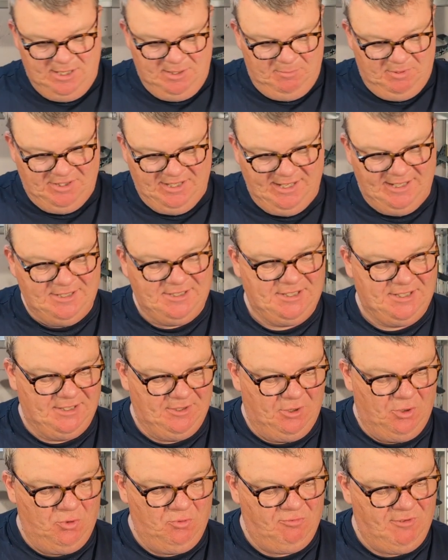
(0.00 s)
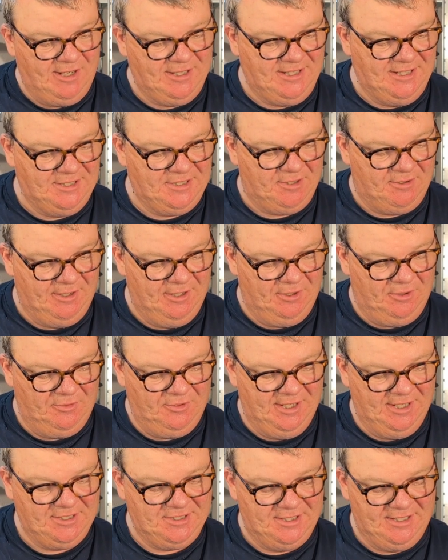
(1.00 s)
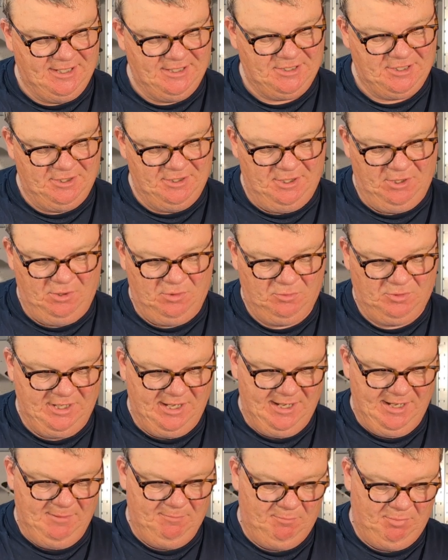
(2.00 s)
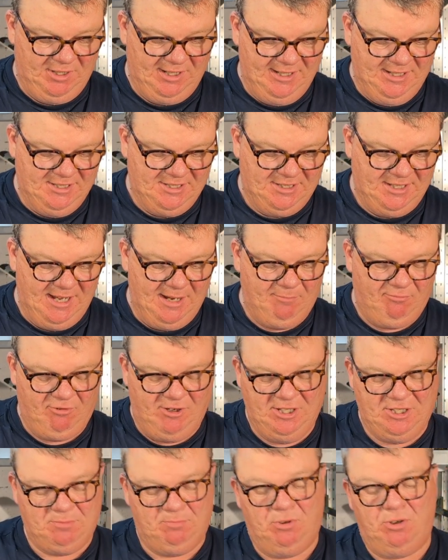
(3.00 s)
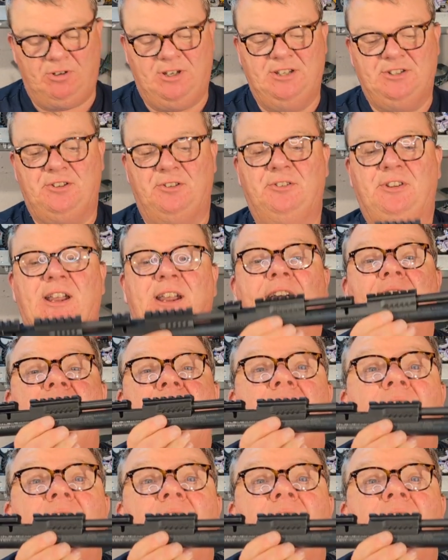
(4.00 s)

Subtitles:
But that's already tight on there, so that's going to hold that in place. That breech block is on there.